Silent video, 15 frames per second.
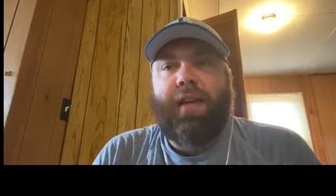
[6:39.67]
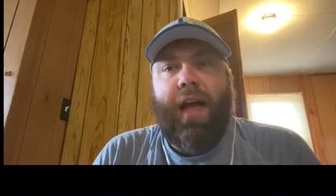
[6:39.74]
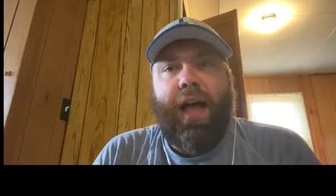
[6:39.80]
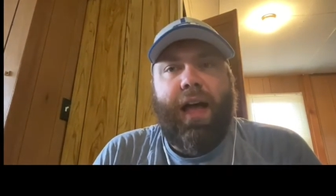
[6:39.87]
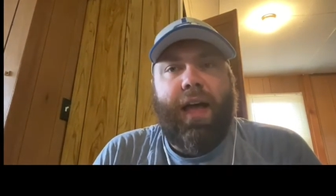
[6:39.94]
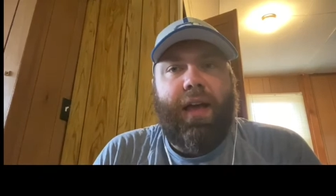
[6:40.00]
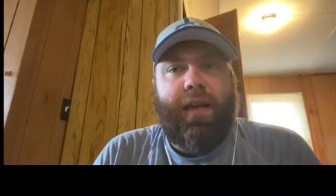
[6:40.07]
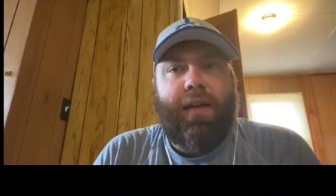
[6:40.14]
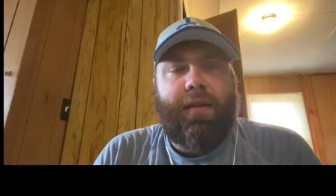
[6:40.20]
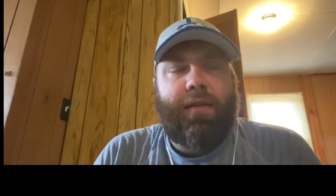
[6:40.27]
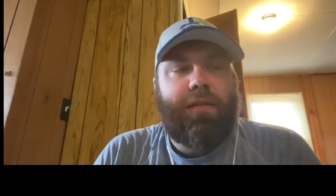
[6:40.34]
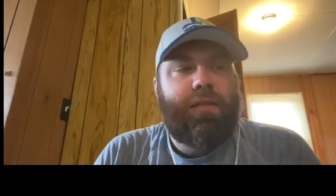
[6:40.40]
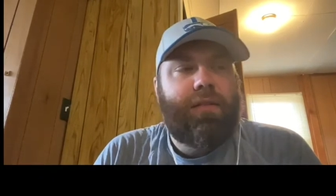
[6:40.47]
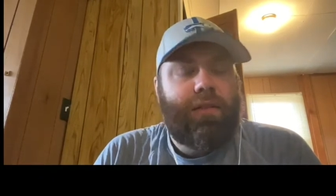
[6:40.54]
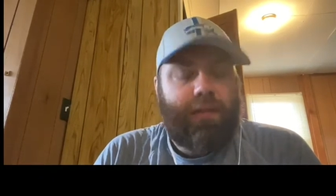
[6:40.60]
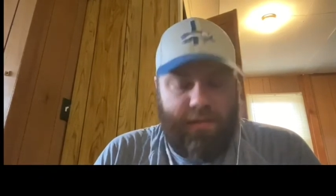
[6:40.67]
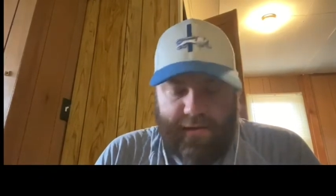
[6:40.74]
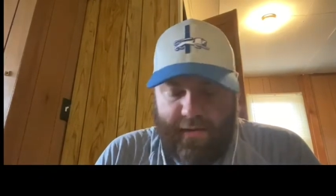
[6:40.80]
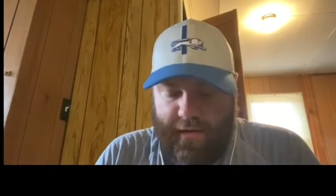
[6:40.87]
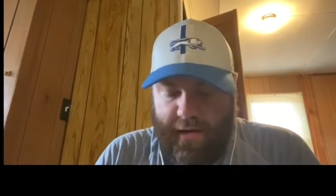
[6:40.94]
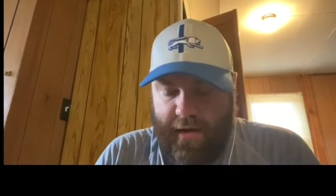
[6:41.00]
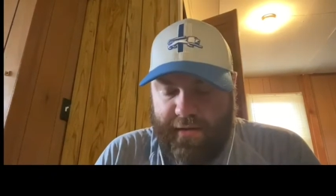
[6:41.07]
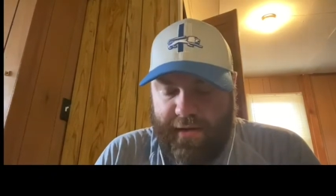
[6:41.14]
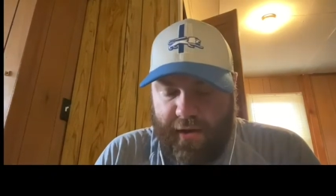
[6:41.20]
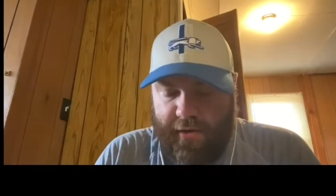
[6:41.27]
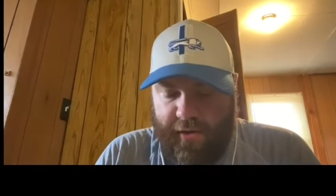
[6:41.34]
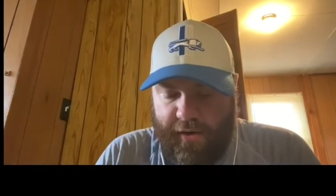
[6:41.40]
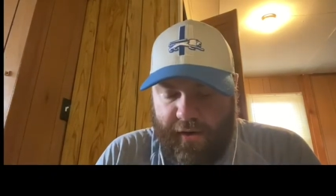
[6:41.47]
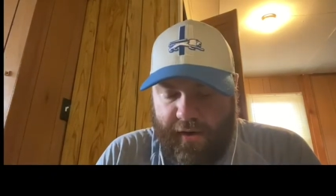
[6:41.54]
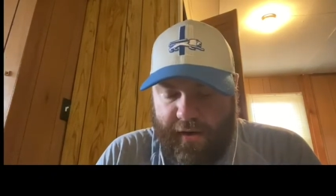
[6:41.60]
I
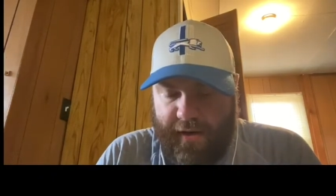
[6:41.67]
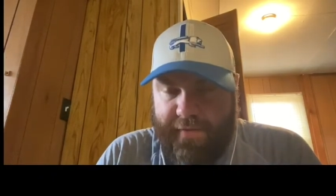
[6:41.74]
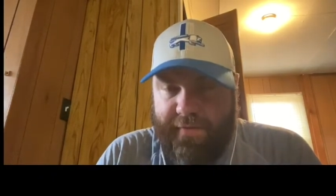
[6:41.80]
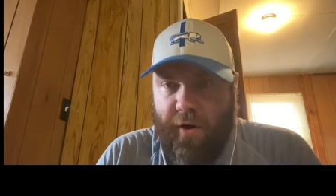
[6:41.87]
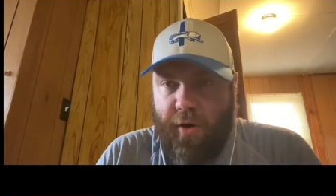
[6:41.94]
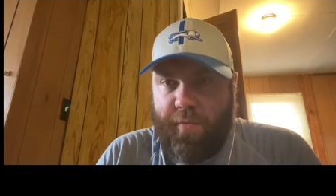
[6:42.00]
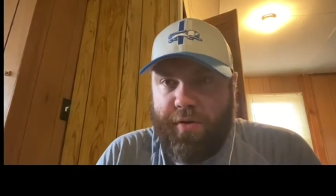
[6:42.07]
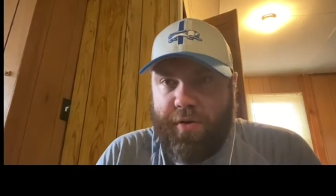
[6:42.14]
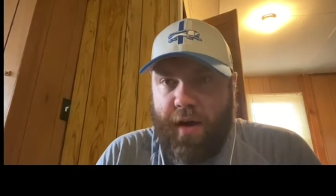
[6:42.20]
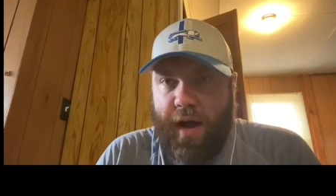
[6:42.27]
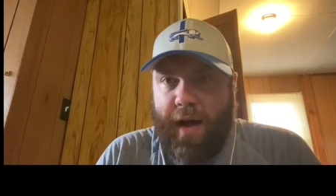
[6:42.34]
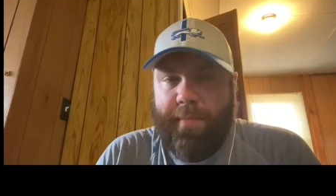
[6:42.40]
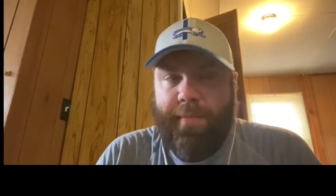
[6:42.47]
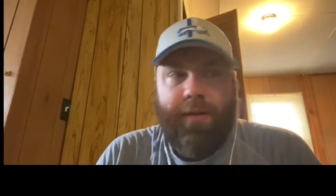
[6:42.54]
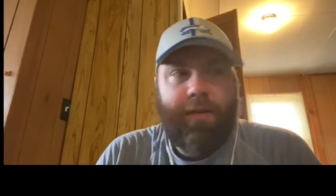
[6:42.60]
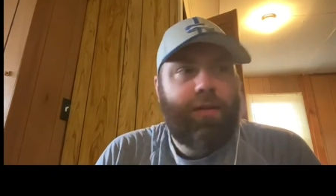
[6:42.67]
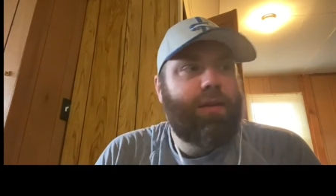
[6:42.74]
downloaded the FOBU app,